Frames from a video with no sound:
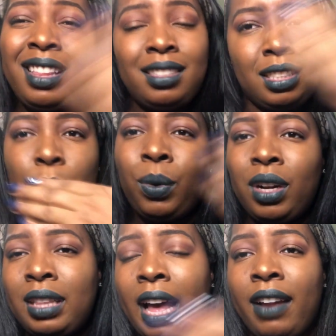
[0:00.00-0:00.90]
somewhere
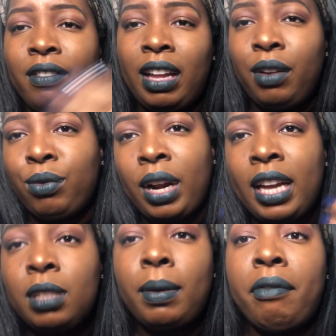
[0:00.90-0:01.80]
in that like
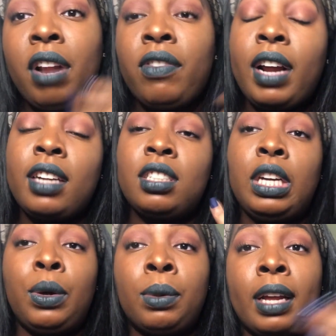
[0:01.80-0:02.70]
range, but I've never actually
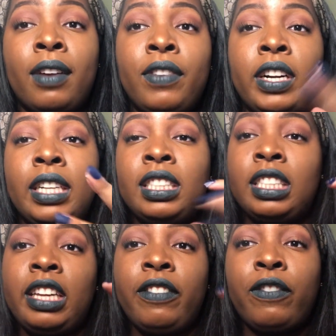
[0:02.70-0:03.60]
owned like a very
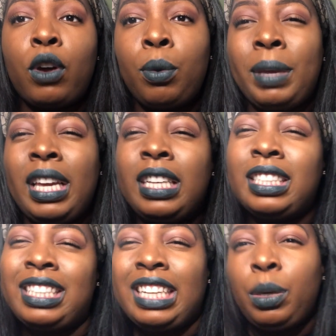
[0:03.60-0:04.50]
sea foamy,
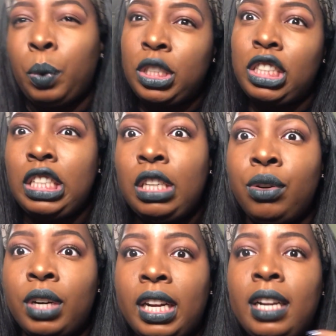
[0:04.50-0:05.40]
sea witchy
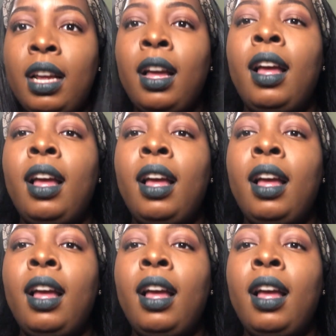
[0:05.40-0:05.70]
green.